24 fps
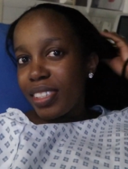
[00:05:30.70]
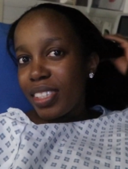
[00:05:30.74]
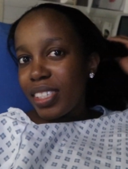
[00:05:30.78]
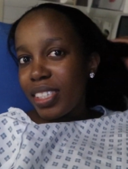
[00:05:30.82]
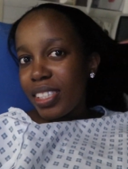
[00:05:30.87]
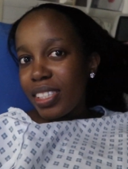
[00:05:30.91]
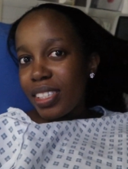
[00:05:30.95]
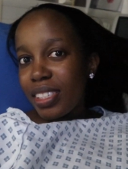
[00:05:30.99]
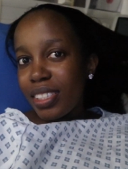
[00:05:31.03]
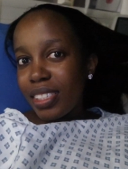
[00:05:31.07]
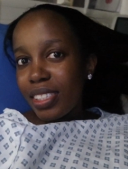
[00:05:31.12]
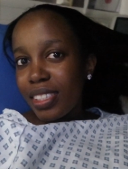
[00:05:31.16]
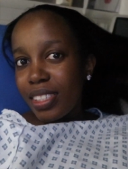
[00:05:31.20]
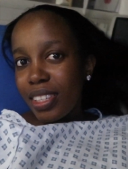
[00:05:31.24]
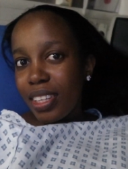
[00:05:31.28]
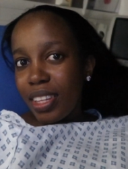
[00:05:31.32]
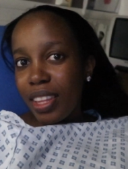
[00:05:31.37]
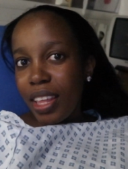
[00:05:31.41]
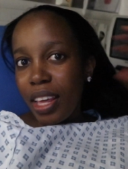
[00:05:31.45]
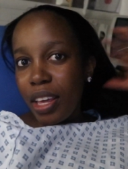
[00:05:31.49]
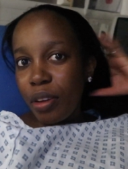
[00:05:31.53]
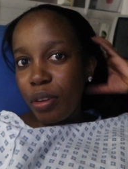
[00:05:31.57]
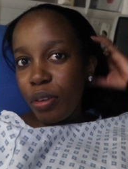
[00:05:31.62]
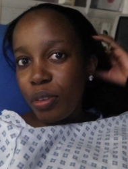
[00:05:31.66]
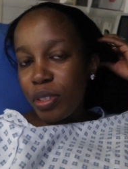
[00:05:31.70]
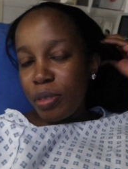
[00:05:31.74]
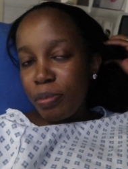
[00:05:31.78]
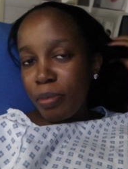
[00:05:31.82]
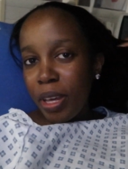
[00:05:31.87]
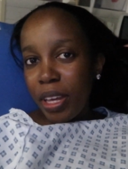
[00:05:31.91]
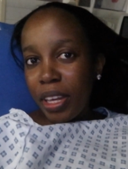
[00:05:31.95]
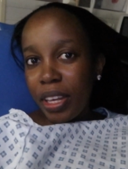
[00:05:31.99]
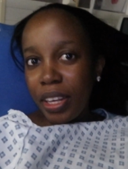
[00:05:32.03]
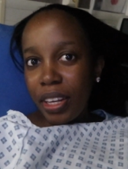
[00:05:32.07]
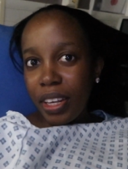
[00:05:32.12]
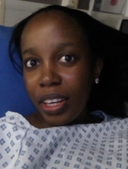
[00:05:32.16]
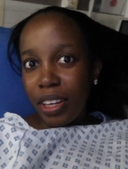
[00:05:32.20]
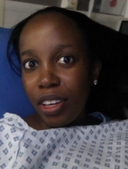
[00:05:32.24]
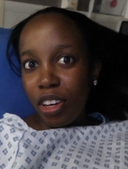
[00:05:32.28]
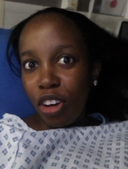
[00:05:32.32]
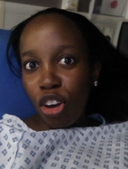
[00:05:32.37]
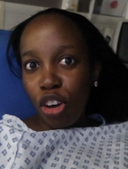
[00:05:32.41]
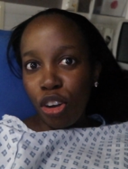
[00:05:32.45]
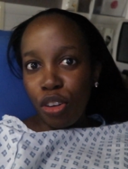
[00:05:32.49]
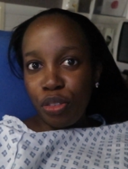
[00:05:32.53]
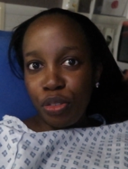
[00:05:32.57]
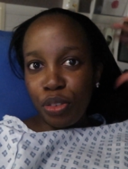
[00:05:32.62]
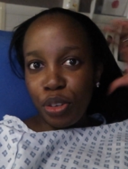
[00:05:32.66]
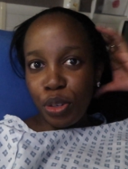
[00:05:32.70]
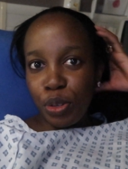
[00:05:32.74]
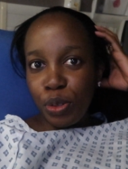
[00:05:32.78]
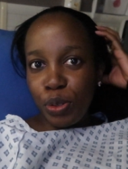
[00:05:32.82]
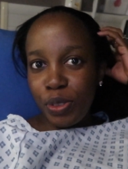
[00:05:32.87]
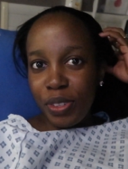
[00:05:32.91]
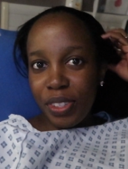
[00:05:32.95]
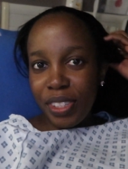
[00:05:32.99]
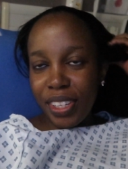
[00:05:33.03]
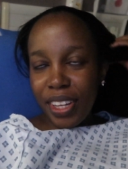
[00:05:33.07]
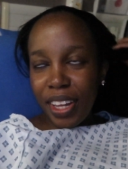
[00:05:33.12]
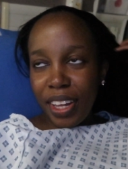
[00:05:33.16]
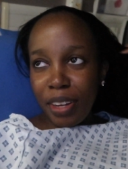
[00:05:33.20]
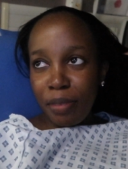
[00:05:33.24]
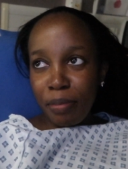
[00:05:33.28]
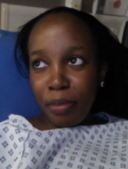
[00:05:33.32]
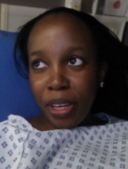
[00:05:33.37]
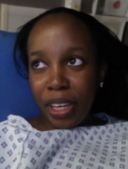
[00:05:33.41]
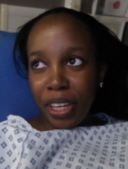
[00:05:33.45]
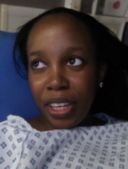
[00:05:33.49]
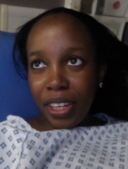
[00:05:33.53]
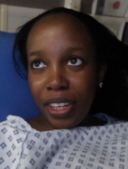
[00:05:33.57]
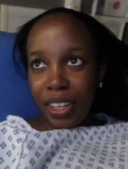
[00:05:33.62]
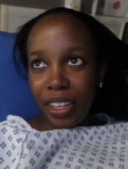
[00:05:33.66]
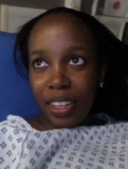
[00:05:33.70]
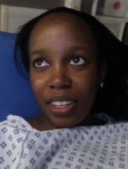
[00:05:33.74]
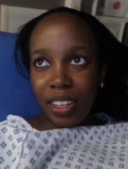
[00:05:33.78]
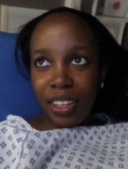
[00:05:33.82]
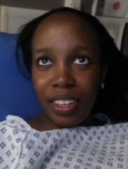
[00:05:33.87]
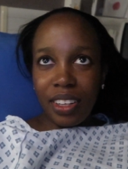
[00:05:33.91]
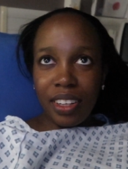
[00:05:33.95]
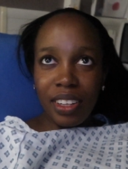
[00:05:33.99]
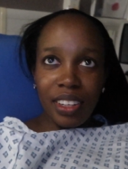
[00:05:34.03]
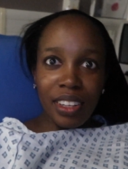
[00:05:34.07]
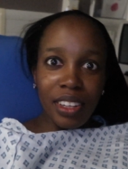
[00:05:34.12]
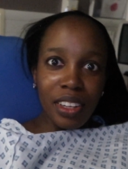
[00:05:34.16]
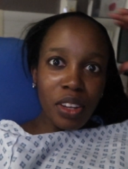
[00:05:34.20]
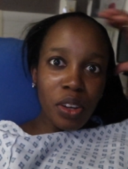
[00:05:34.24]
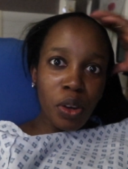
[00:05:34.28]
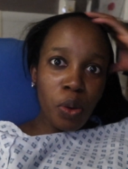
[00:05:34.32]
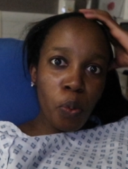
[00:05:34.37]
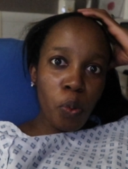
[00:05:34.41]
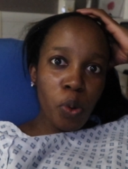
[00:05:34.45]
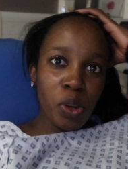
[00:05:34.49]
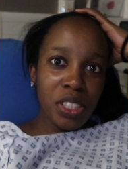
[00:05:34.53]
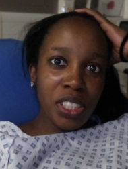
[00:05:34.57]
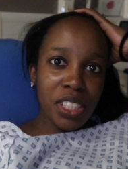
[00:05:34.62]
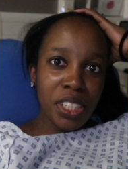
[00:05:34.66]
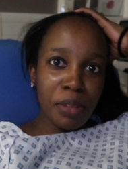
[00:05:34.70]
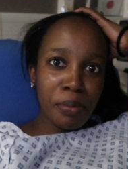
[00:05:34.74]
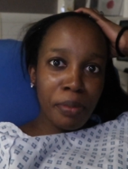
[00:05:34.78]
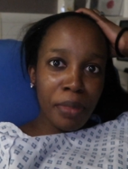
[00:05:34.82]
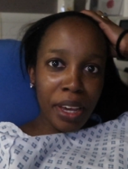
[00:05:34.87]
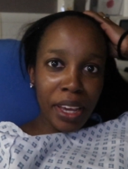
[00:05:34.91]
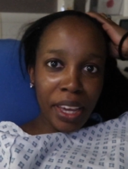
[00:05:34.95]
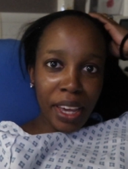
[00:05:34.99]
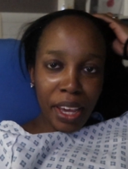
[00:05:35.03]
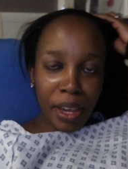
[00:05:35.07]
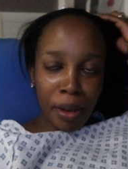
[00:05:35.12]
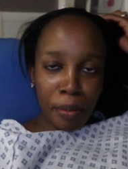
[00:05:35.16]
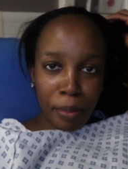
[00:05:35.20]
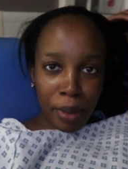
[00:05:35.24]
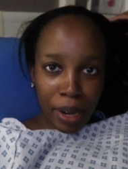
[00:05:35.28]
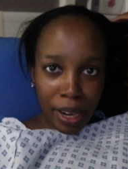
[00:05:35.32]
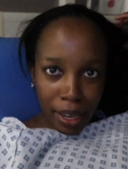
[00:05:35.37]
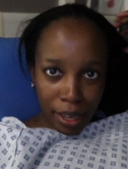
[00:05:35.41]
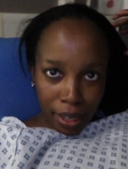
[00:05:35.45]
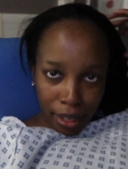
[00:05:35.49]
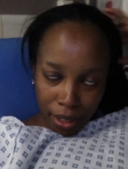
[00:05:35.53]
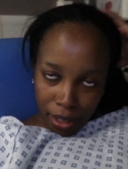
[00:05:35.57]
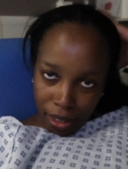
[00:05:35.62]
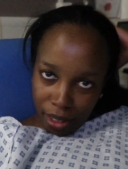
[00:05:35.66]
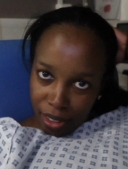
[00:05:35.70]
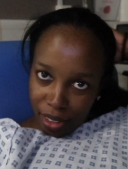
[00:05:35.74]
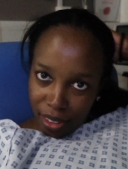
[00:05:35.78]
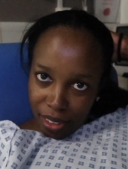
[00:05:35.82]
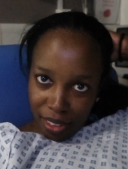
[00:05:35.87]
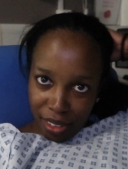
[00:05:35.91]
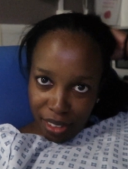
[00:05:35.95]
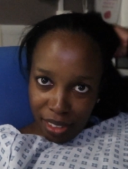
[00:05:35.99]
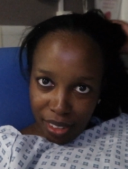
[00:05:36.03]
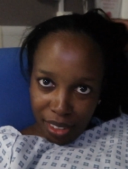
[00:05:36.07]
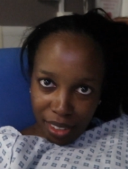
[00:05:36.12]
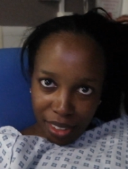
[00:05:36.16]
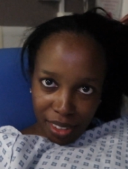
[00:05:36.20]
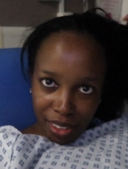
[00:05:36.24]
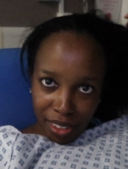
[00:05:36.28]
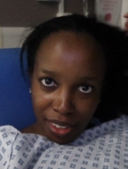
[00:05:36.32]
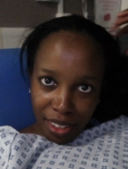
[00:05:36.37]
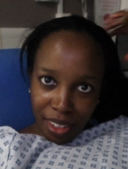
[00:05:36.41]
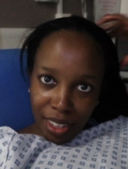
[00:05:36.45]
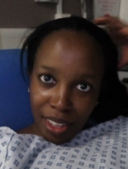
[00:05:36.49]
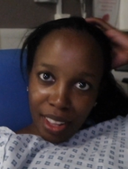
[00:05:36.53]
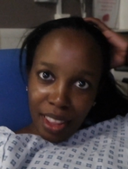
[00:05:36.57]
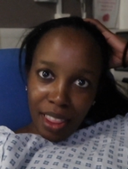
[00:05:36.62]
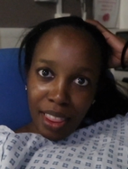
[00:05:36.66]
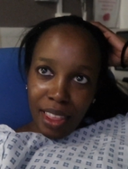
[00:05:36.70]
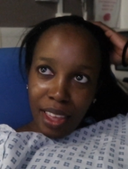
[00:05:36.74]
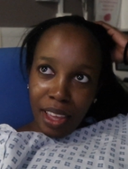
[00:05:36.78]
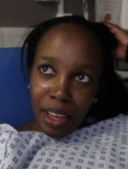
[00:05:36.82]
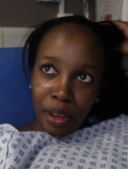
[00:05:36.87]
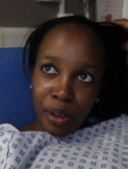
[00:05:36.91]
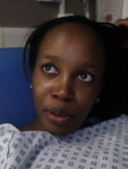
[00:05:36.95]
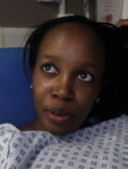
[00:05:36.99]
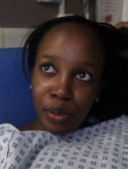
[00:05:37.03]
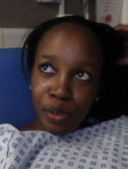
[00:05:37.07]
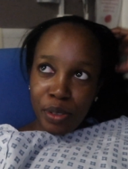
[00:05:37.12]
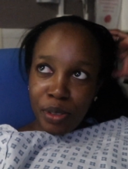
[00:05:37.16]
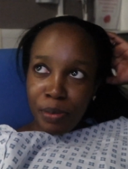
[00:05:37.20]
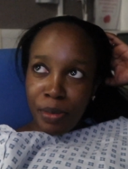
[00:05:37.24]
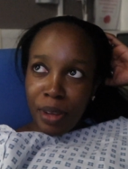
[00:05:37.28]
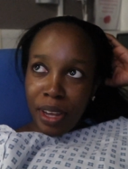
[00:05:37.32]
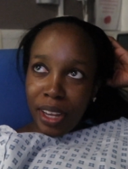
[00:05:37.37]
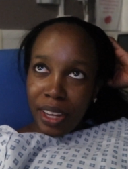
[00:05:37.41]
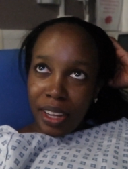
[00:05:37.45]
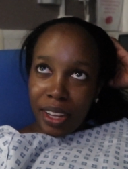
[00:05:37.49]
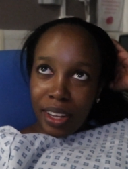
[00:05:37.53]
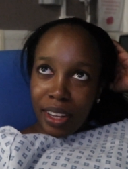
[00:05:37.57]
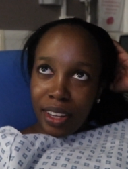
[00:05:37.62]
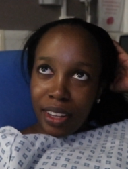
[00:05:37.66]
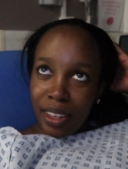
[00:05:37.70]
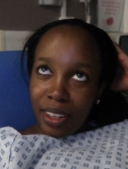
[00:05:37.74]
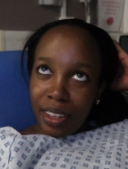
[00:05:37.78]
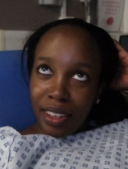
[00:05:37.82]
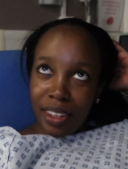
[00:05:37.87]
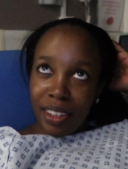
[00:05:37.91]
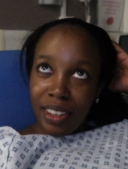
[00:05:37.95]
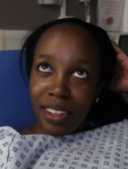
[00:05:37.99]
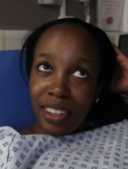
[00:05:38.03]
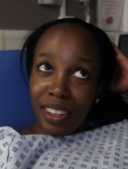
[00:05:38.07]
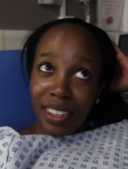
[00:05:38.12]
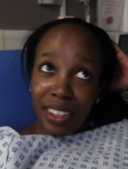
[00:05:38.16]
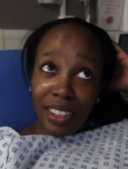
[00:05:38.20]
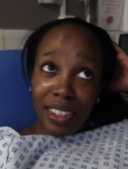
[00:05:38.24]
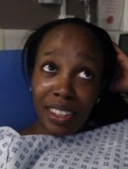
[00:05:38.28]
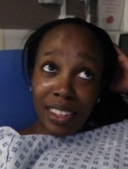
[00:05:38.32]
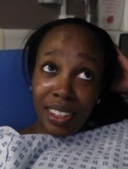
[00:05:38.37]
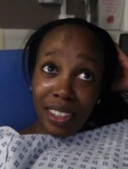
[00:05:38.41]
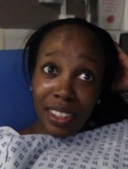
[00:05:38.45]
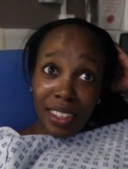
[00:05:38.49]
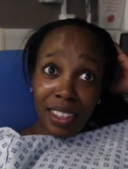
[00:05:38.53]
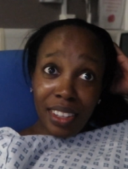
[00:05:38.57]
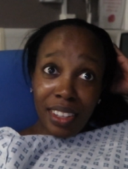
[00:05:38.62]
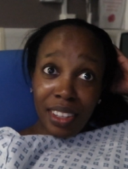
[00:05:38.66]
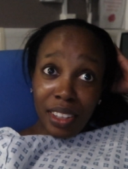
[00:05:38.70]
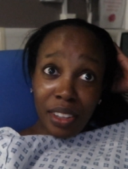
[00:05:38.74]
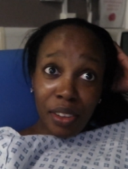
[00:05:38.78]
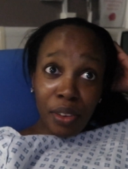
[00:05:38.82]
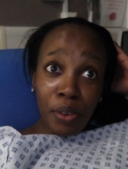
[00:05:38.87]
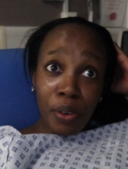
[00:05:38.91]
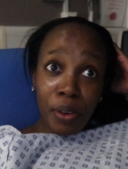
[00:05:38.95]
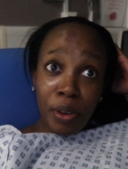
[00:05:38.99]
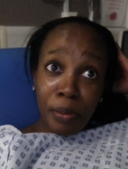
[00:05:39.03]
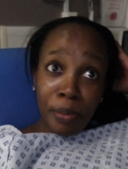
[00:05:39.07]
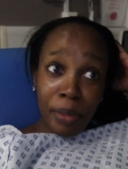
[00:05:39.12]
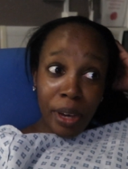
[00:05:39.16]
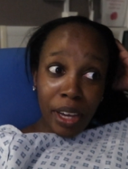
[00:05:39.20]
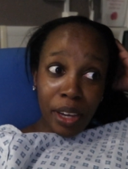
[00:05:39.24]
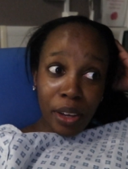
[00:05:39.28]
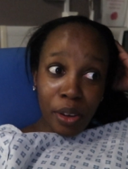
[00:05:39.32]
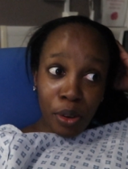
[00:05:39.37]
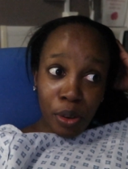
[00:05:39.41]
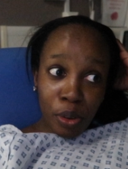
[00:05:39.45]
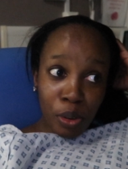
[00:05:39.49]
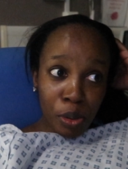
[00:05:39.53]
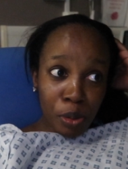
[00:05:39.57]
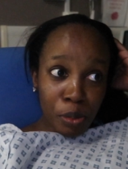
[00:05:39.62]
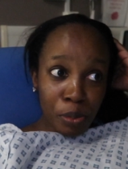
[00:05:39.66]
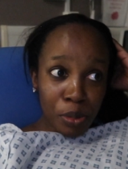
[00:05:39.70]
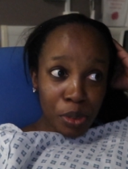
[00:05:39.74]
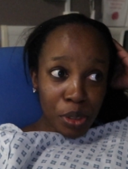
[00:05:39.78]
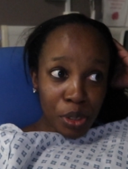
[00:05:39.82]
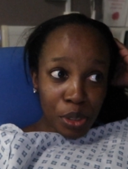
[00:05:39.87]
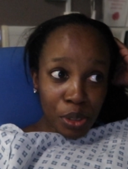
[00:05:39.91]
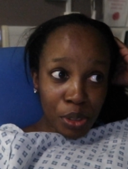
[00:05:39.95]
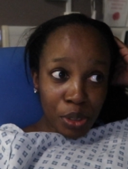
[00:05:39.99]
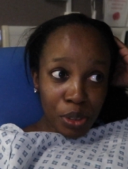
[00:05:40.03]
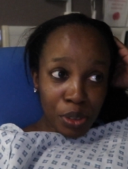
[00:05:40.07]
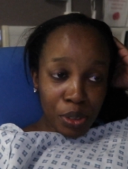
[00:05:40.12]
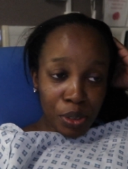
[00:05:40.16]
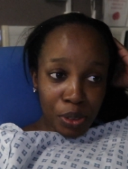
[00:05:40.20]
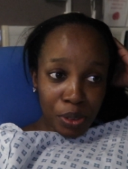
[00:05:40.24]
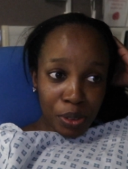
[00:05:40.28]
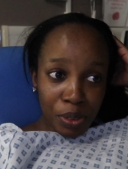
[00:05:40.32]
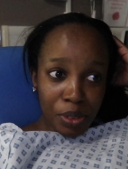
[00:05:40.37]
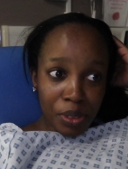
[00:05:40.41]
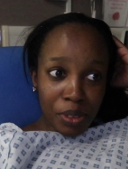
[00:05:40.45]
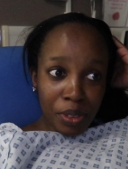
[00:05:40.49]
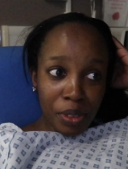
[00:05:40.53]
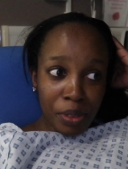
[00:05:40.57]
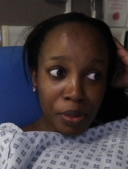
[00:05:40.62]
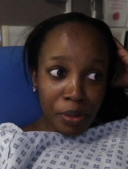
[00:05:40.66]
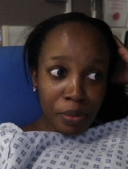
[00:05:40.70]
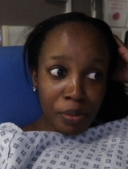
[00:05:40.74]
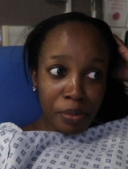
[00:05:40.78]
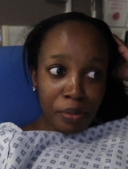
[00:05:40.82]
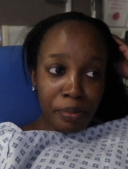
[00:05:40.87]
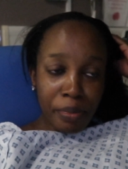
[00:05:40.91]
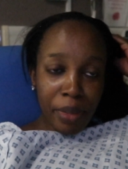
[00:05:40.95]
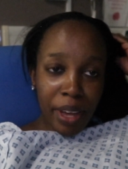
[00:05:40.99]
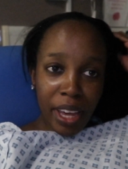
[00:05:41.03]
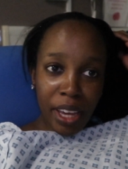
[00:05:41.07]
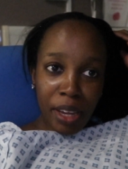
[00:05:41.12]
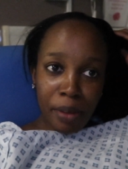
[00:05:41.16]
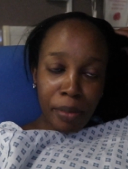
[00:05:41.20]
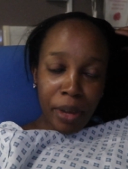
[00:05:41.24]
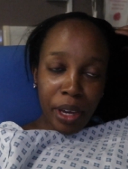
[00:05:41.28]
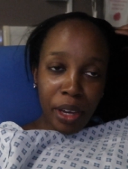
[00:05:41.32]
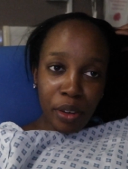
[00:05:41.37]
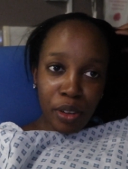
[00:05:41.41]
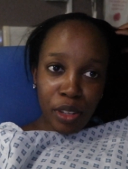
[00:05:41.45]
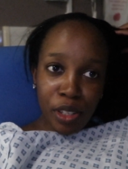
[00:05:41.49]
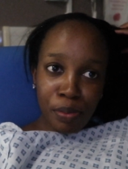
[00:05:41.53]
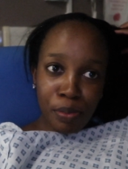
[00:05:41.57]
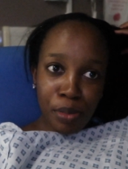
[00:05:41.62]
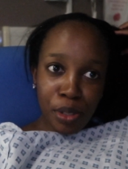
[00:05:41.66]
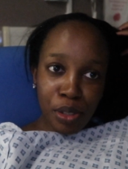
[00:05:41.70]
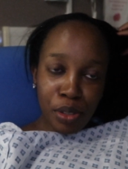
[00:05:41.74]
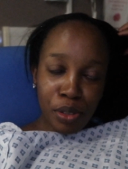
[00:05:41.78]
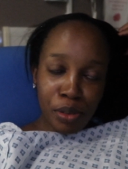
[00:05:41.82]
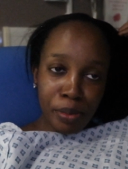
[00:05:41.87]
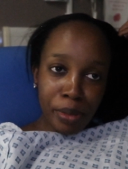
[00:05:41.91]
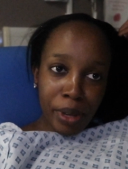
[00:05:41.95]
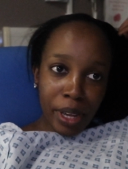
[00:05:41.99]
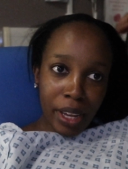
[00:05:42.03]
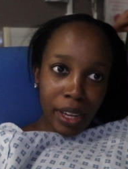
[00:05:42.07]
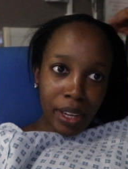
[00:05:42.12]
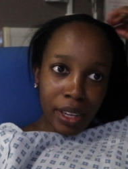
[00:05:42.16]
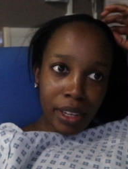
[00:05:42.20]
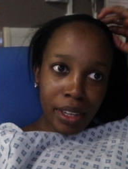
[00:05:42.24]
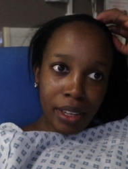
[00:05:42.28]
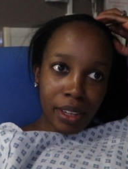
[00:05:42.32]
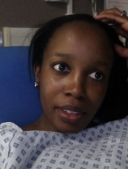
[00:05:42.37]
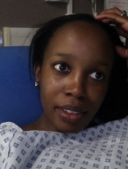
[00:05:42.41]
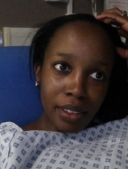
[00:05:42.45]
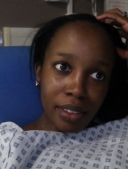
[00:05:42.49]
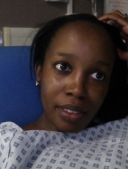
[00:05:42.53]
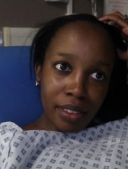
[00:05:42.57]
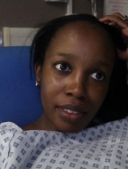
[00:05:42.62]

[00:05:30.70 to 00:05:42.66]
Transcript: This is, there goes my cornrows and my washing my hair plan. There goes my going back home to pack my hospital bag